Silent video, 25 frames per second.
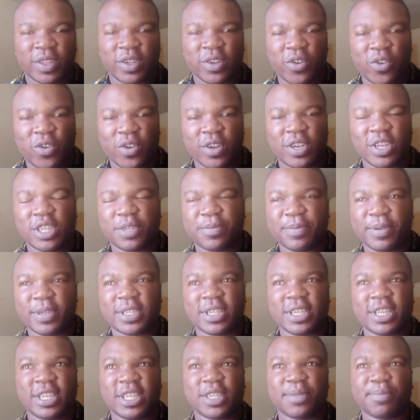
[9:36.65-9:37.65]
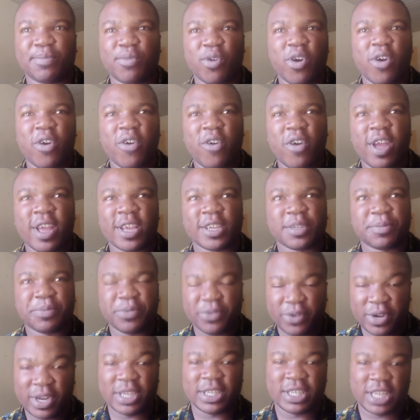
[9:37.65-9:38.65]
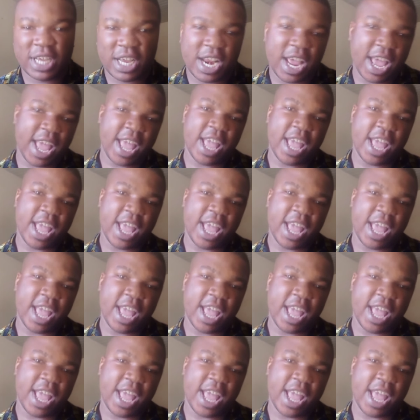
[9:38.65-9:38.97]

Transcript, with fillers: or this person is more experienced than I